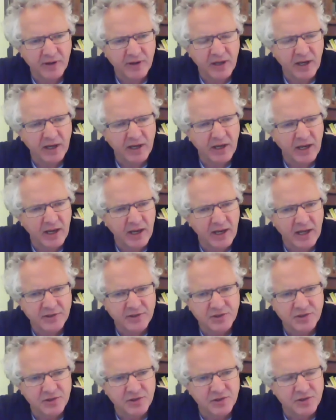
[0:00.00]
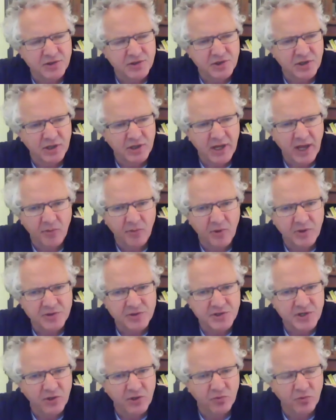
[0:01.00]
in essence, again, in
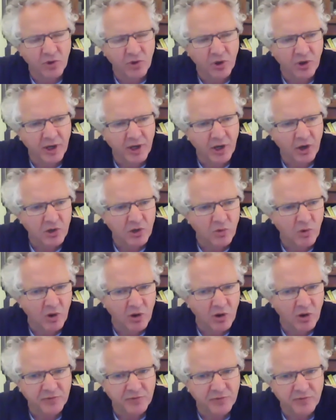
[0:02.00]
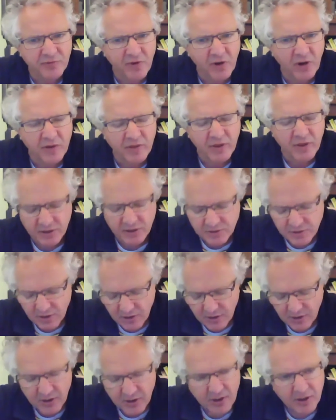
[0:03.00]
skill learning, I quite often find that
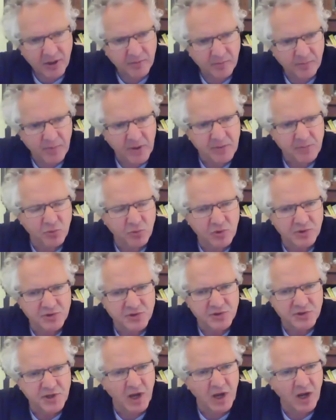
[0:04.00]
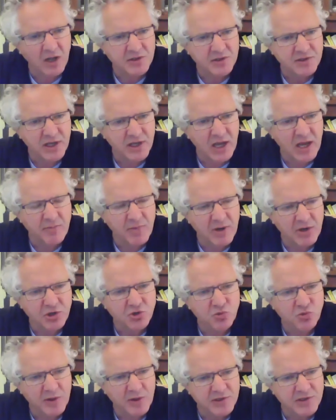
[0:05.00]
people can start to
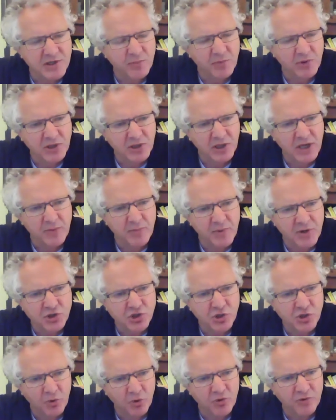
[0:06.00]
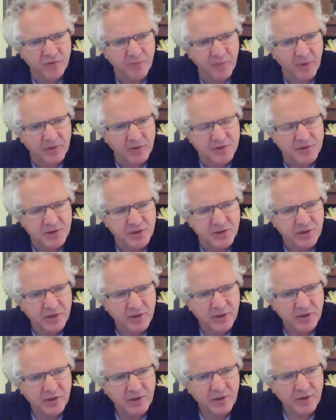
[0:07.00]
image. When someone can image a movement,
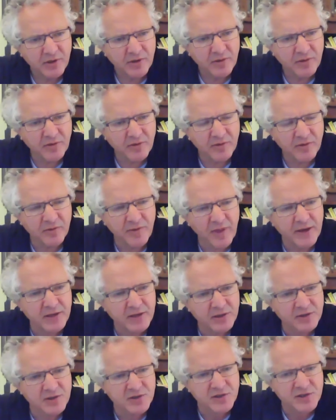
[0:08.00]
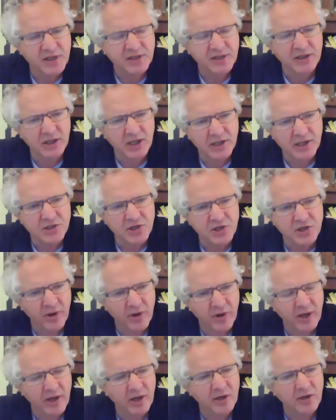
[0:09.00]
they can suddenly do
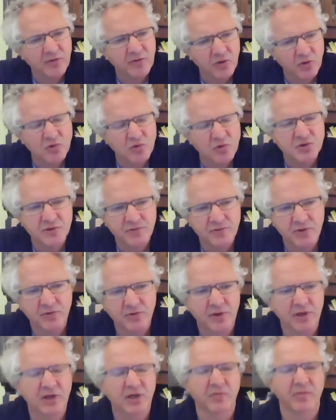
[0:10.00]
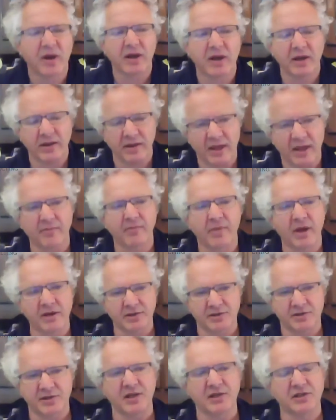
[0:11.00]
it. And of course, if you think about it, that
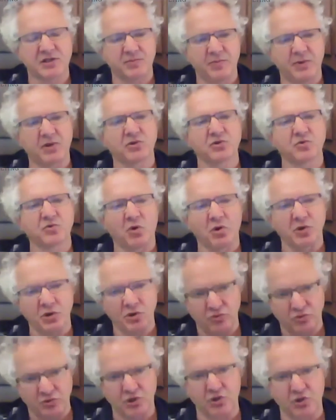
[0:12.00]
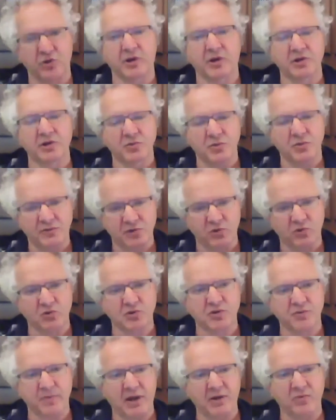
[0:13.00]
makes sense, because what you're doing, as we've talked
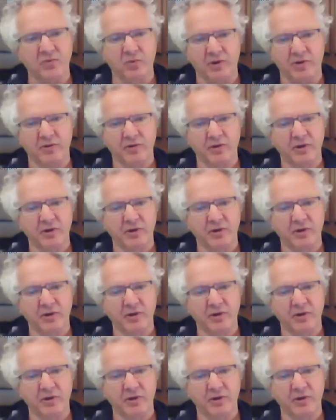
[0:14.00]
about with